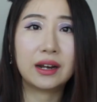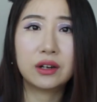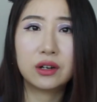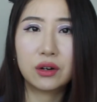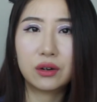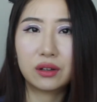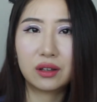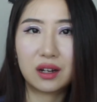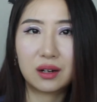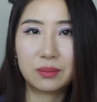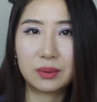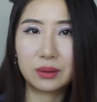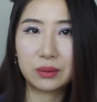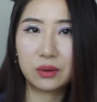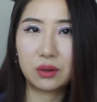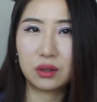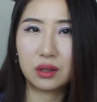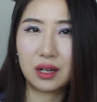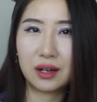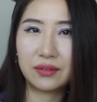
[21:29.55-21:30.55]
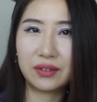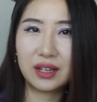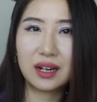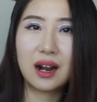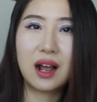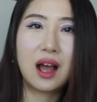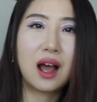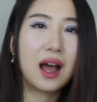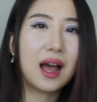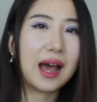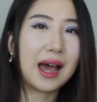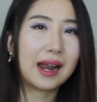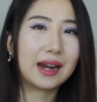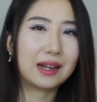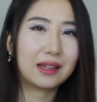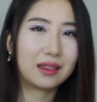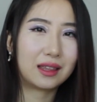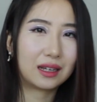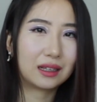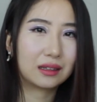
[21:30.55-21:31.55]
know a lot of people who love it, and
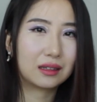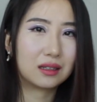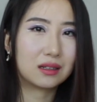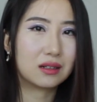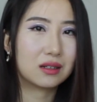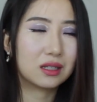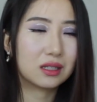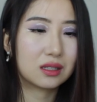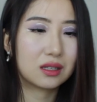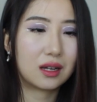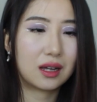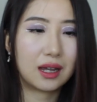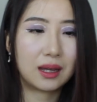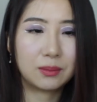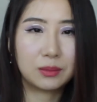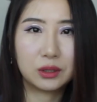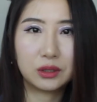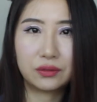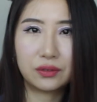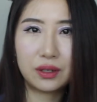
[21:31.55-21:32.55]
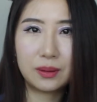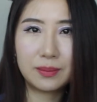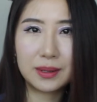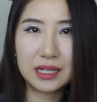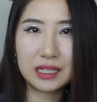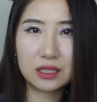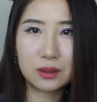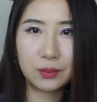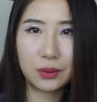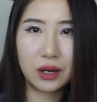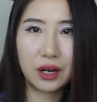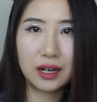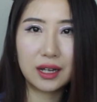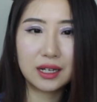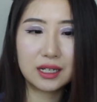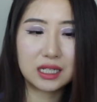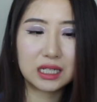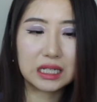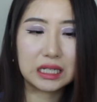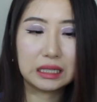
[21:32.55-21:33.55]
I think there's a movie based upon
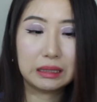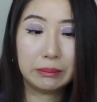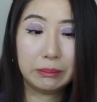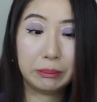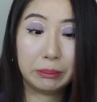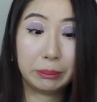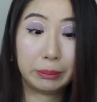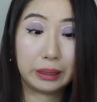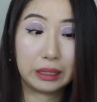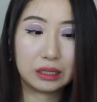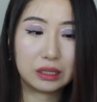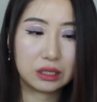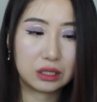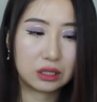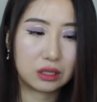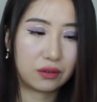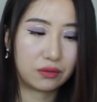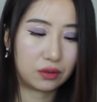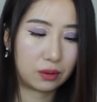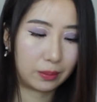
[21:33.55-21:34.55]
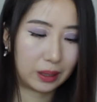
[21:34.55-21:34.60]
it, but it's not for